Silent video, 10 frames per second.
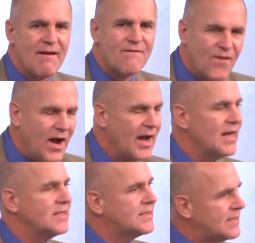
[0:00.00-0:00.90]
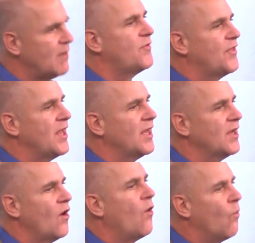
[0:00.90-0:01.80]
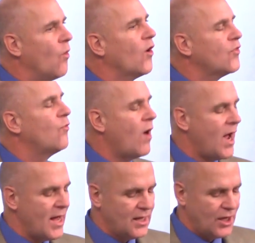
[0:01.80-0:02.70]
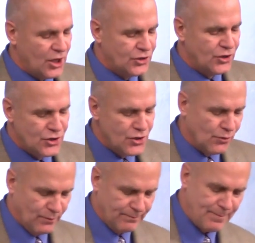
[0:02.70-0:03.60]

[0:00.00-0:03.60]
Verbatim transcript: Find something worthwhile to do.